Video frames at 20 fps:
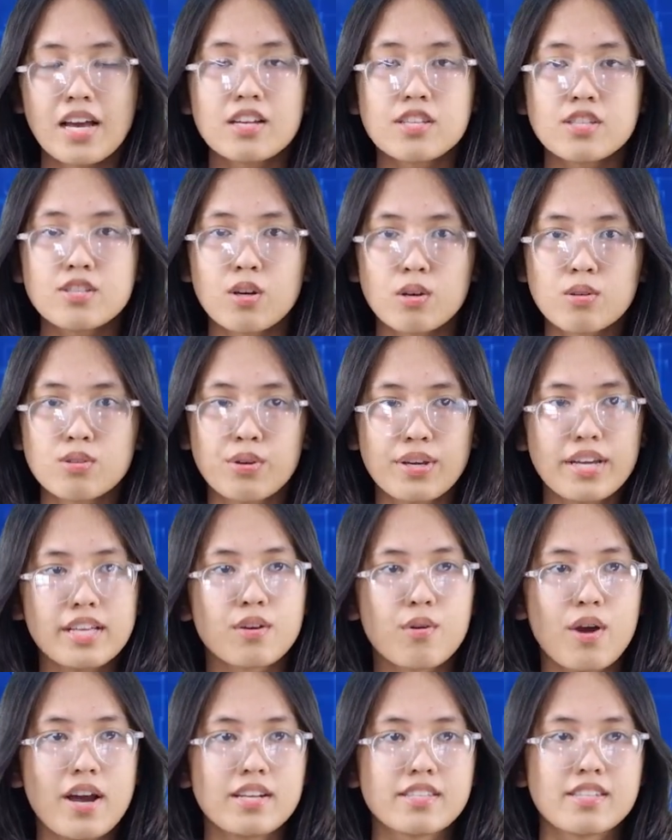Social
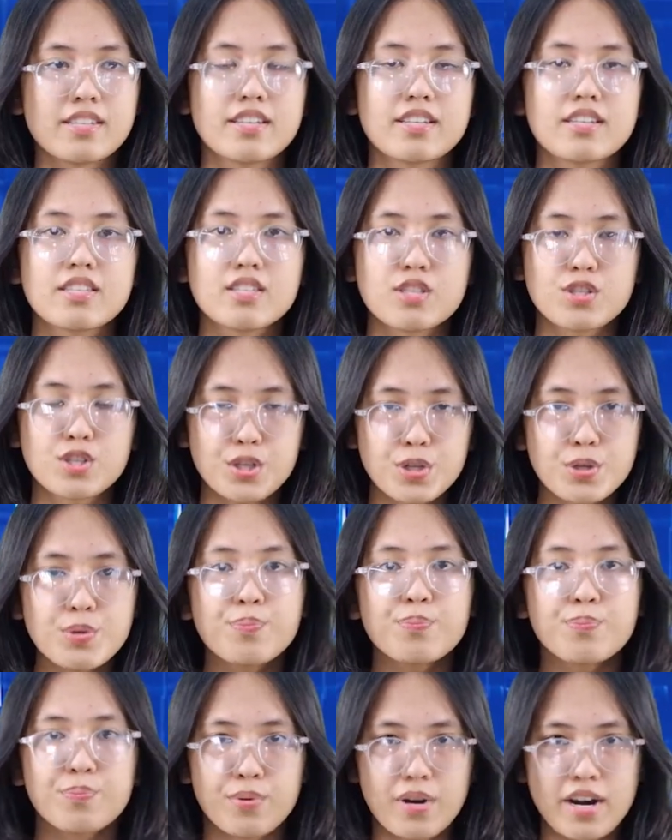inequality is
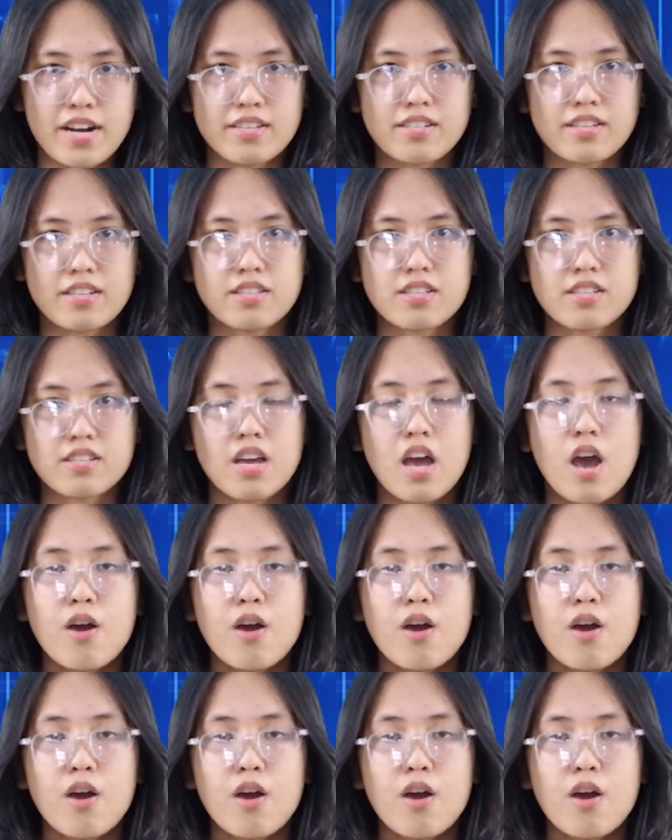still present,